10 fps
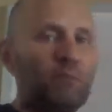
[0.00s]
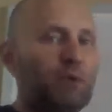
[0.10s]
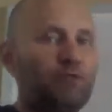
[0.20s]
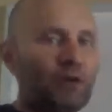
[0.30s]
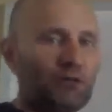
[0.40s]

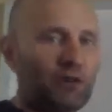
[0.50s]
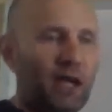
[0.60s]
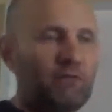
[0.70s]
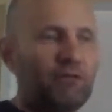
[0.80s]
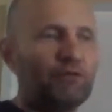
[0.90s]
but it doesn't
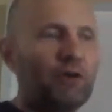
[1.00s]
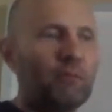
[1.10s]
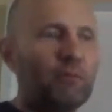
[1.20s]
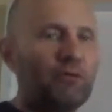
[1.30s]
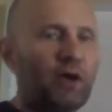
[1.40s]
have your
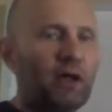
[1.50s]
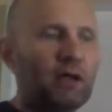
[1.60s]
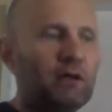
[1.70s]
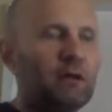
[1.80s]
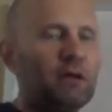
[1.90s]
numbers on
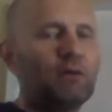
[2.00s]
it.